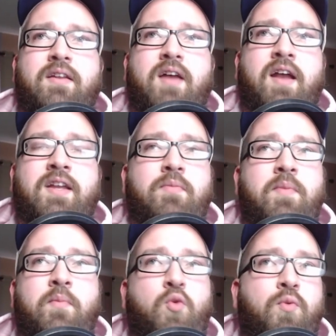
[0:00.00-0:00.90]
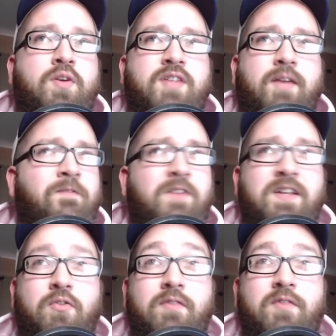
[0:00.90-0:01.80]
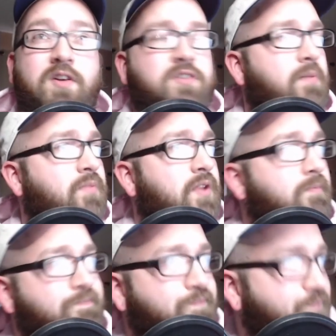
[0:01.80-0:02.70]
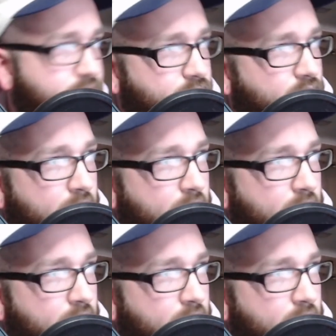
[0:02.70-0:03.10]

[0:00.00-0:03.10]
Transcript: I can't remember what it was, like Fiend Griefing or something. But the